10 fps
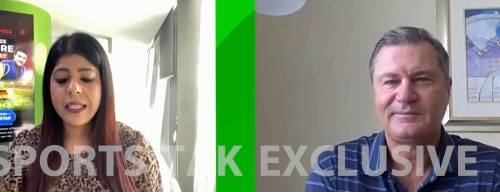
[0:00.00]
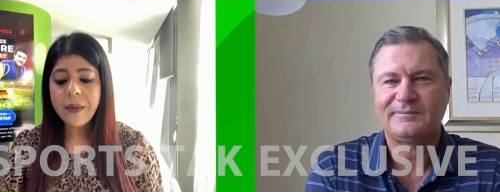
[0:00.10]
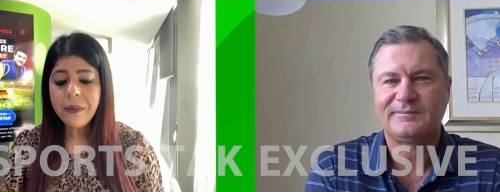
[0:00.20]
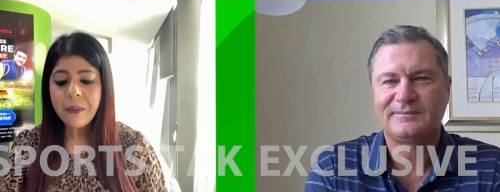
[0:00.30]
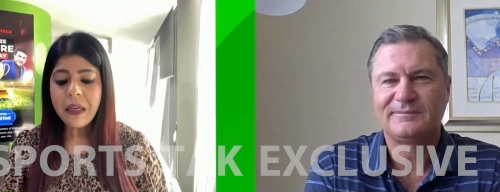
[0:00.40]

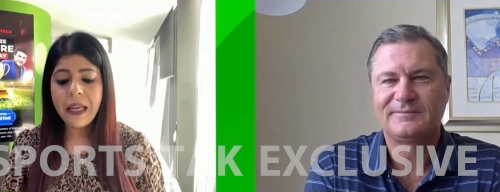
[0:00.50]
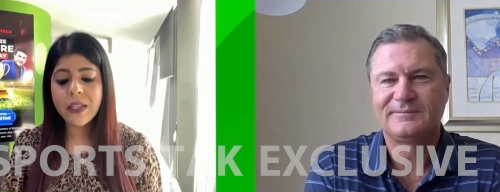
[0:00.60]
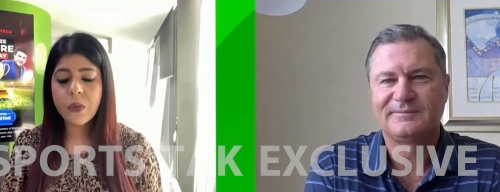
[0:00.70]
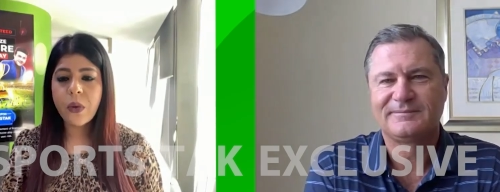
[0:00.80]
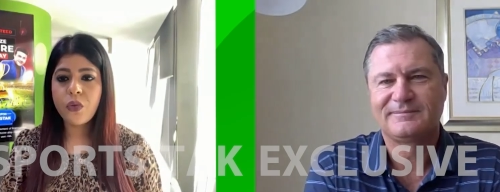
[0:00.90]
Speaker 1: Simon, my
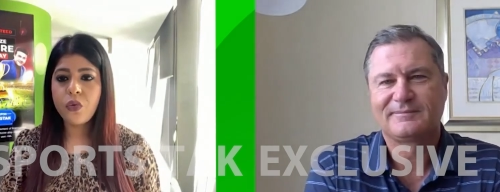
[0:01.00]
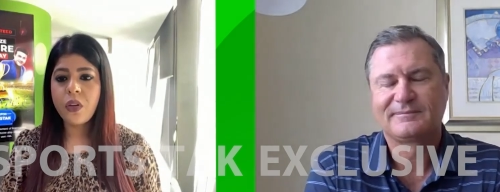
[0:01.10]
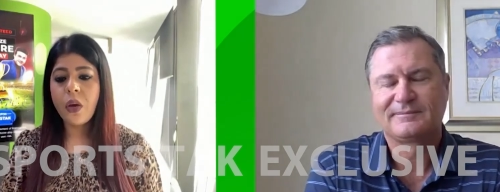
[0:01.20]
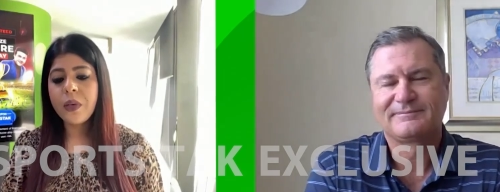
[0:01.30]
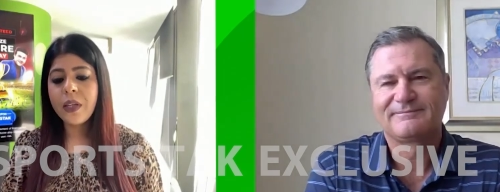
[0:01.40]
last question
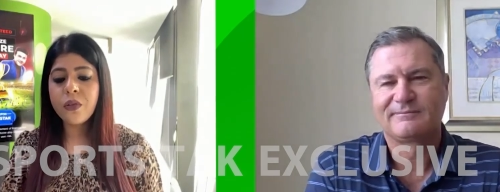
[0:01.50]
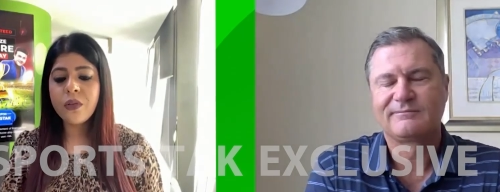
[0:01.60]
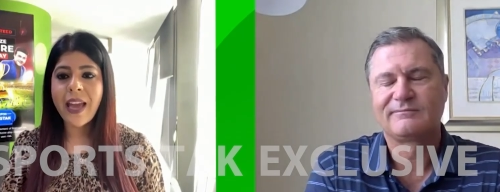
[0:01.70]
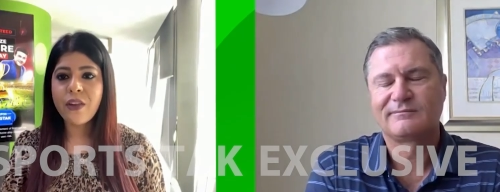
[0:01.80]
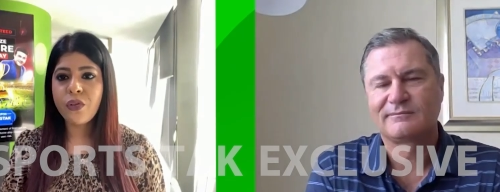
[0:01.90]
a word
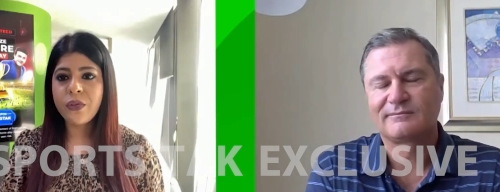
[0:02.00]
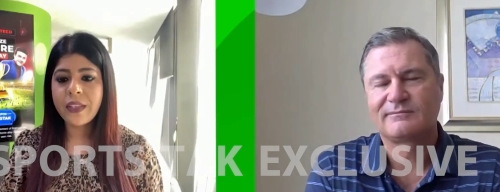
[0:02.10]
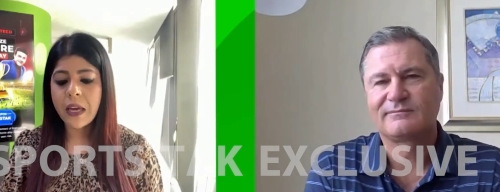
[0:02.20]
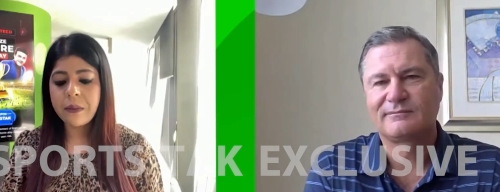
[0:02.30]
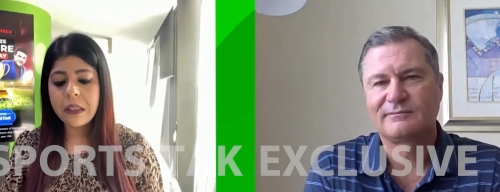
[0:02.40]
on Andrew
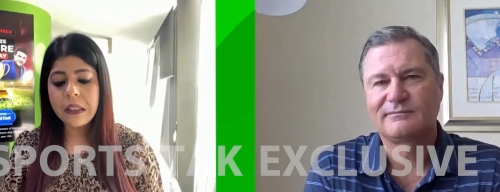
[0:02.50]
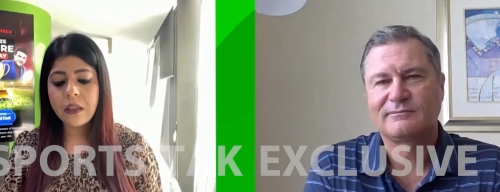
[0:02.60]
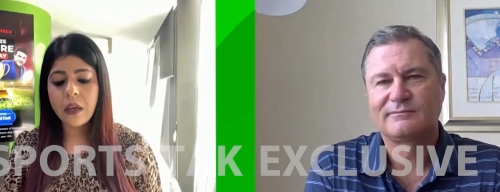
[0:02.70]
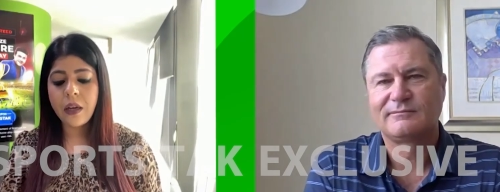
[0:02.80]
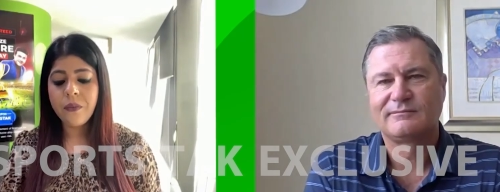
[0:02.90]
Symonds.
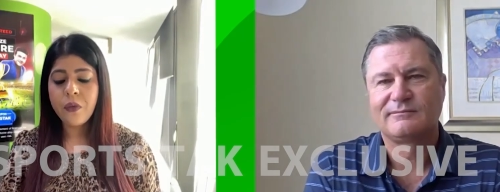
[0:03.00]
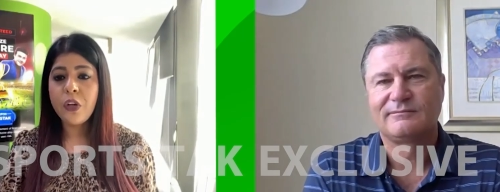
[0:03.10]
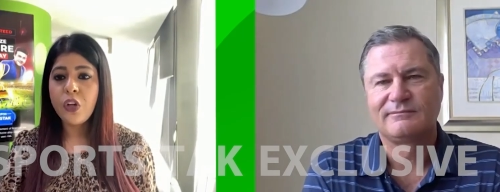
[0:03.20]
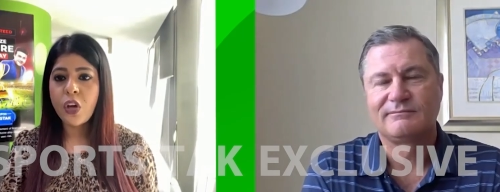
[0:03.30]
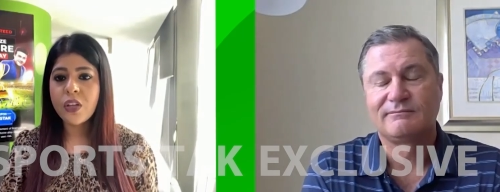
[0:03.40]
Uh,
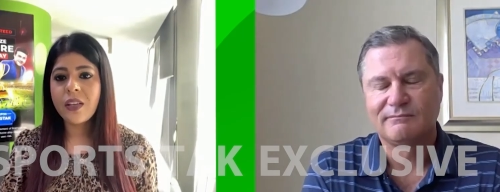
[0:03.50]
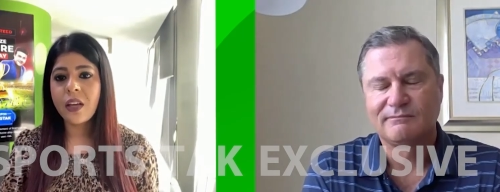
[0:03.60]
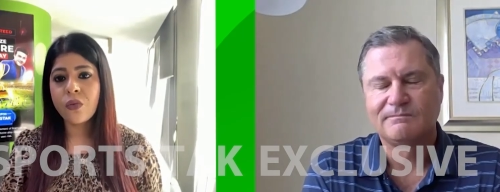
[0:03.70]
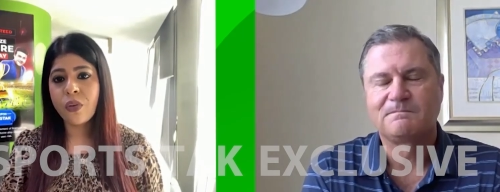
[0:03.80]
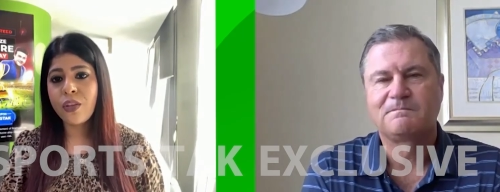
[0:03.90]
we lost
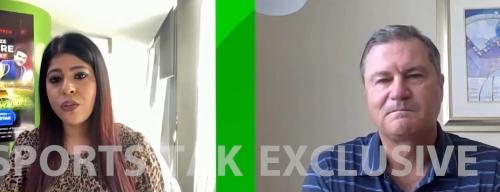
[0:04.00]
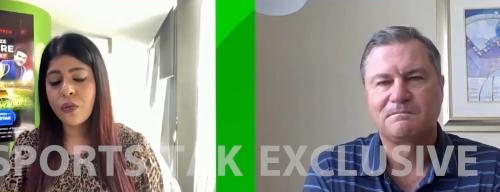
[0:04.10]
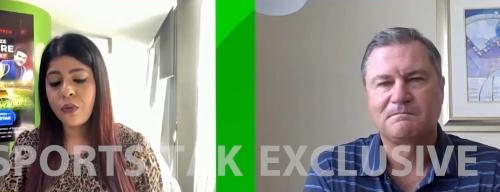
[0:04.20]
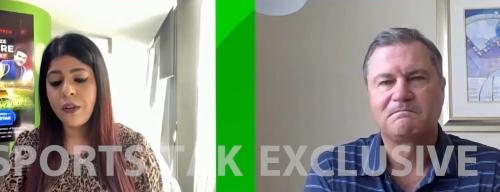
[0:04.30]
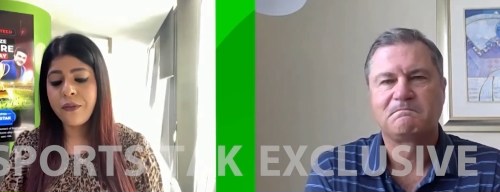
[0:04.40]
a great
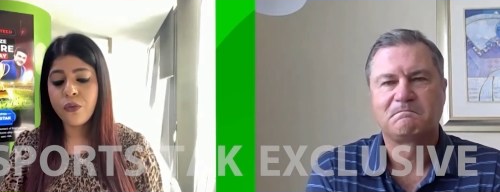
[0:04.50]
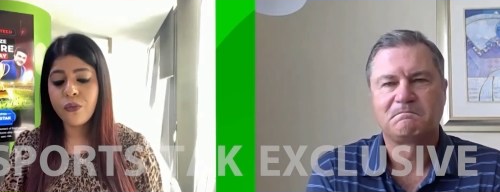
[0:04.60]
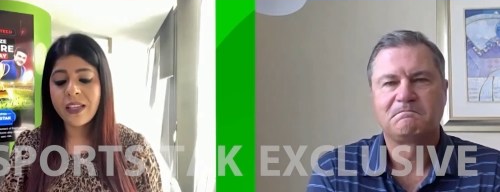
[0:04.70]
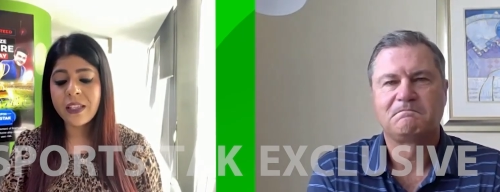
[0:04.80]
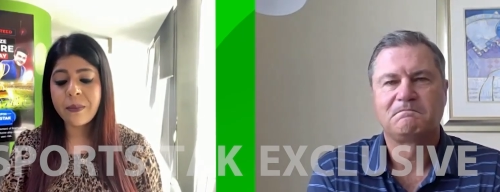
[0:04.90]
soul a few
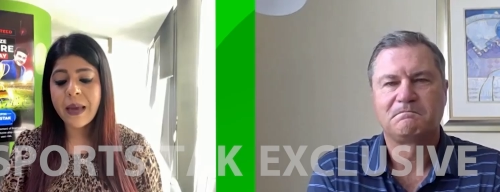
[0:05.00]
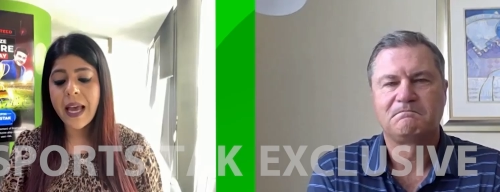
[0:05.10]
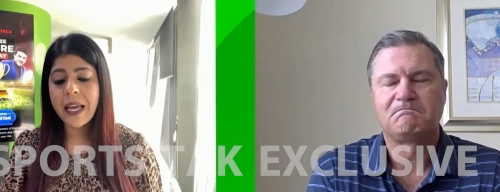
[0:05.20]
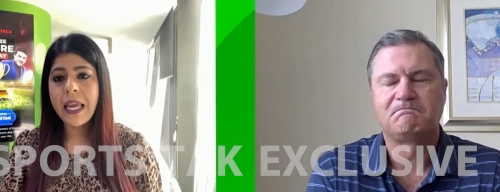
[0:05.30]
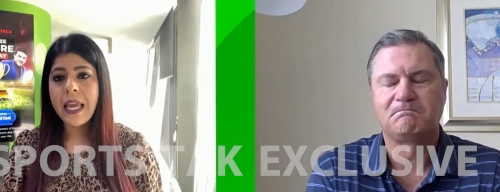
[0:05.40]
days
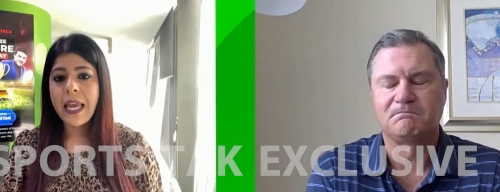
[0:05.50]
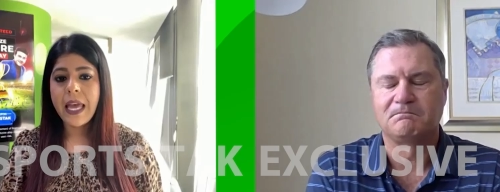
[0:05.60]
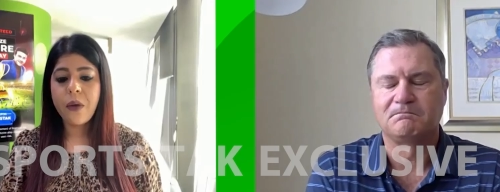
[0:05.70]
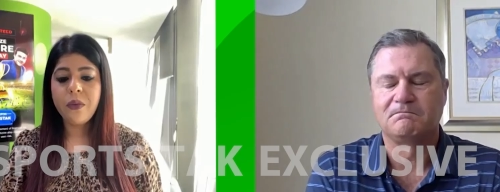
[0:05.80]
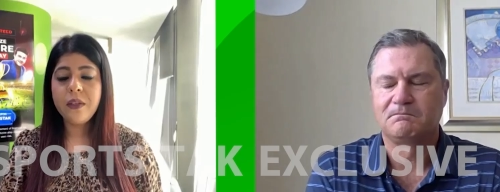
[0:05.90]
back, mm.
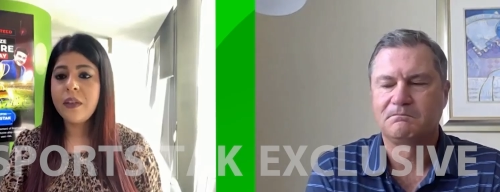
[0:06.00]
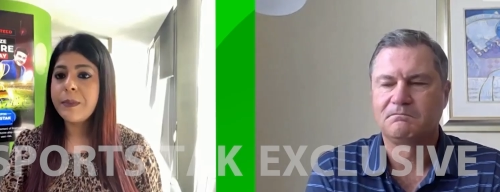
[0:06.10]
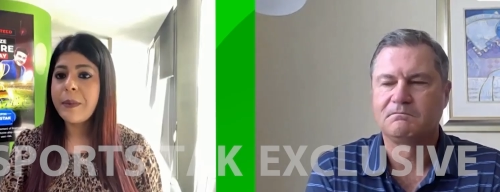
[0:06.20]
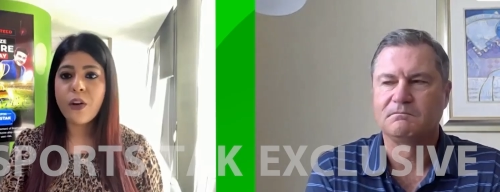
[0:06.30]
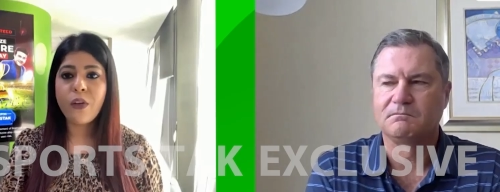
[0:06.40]
and within a
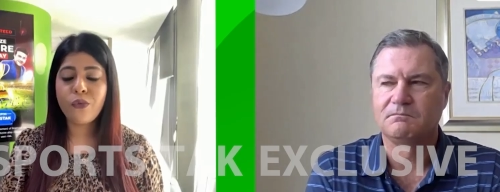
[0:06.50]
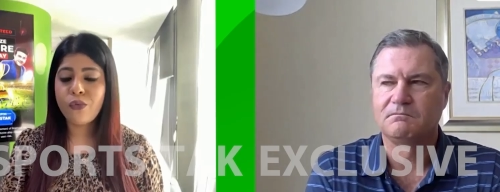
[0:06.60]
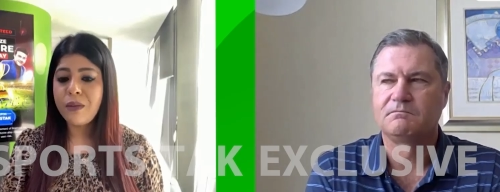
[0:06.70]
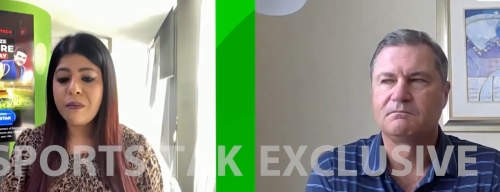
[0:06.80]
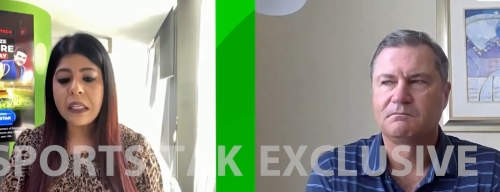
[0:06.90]
span of
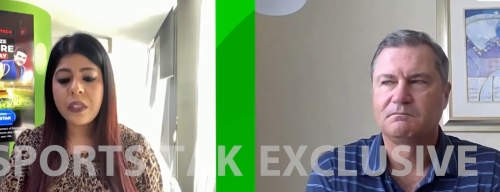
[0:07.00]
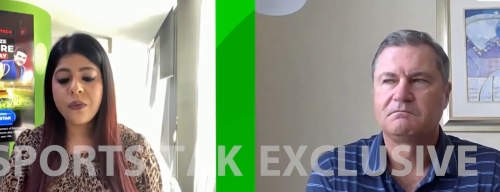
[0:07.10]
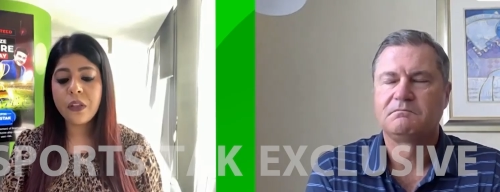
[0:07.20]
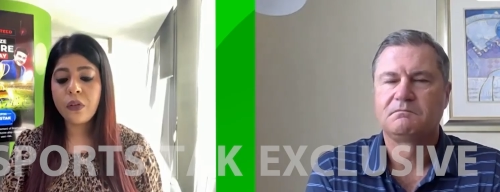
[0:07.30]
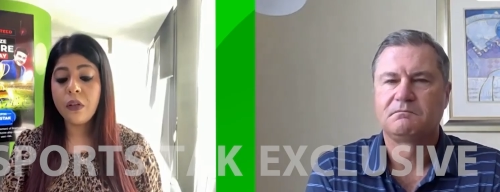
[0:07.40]
three months,
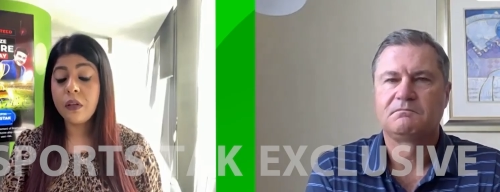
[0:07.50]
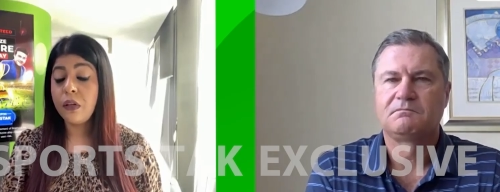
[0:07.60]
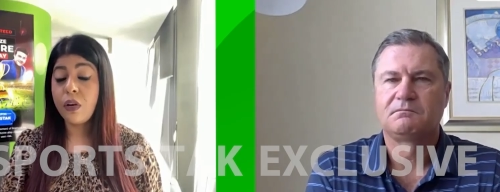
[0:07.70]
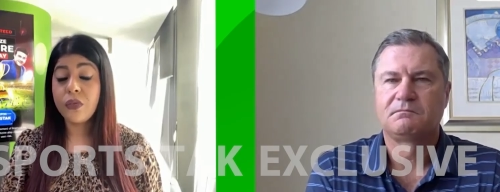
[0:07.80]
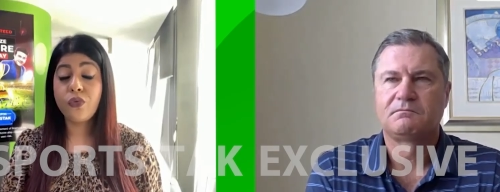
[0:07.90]
we
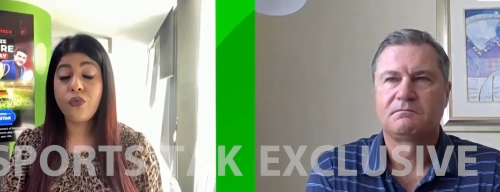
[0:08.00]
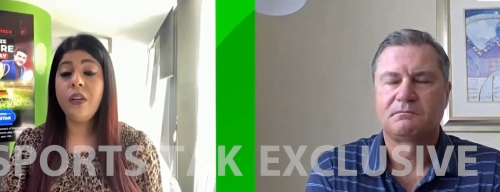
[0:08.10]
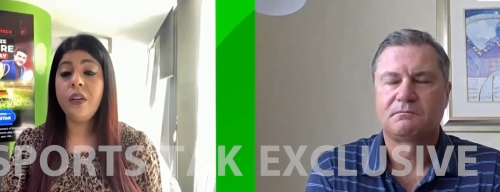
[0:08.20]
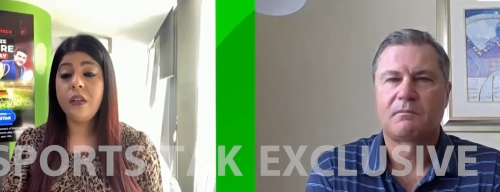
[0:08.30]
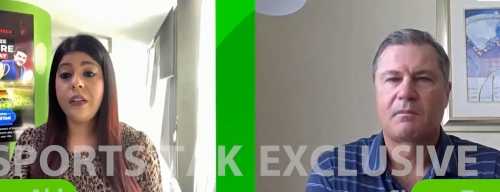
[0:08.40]
lost
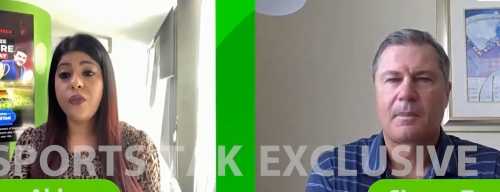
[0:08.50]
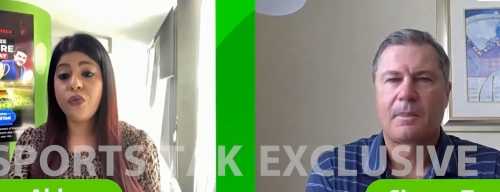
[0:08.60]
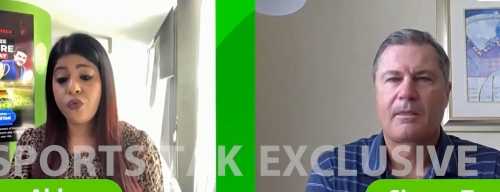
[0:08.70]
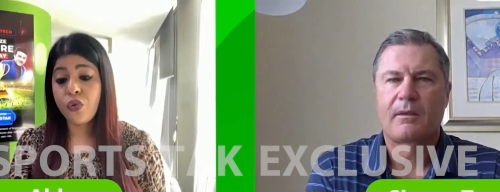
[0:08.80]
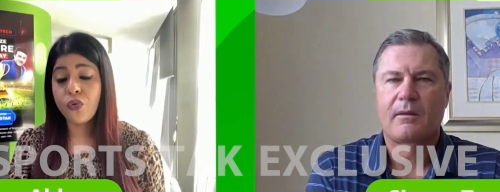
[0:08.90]
three
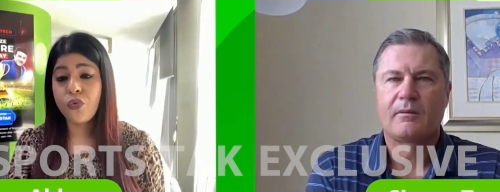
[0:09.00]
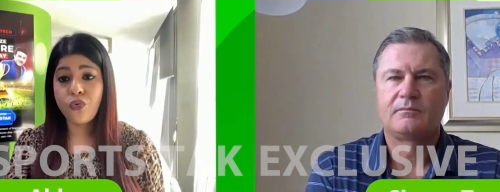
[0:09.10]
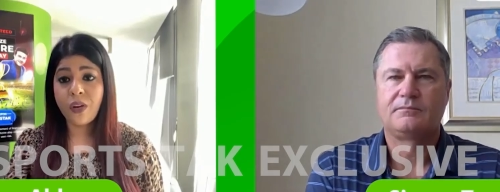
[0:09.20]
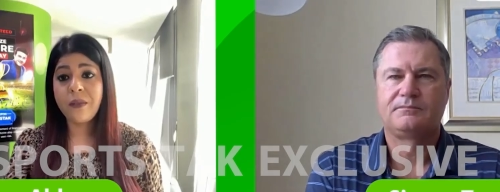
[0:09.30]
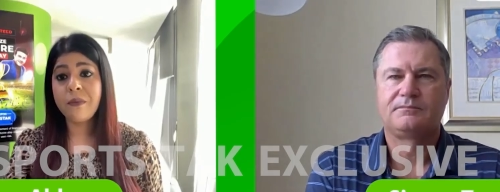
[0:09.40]
legendary
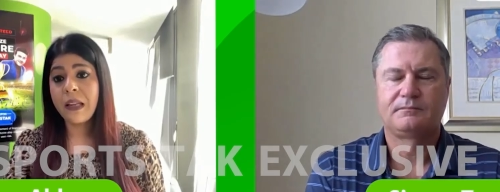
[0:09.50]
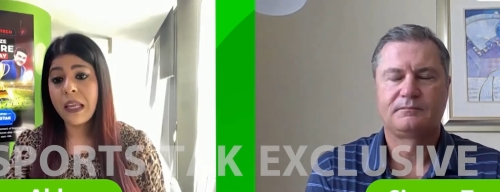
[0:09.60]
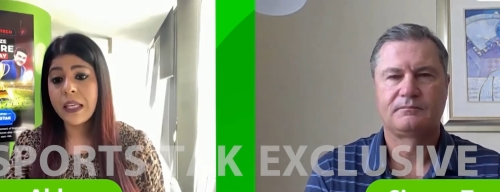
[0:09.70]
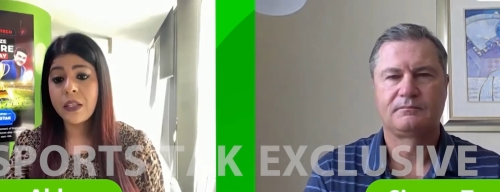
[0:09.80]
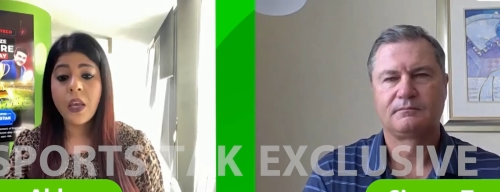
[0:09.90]
Australian
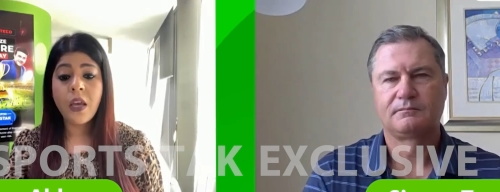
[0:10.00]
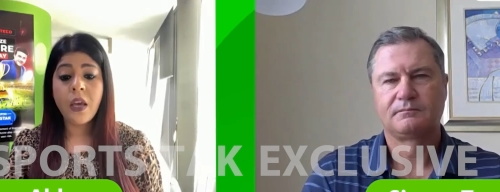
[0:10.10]
players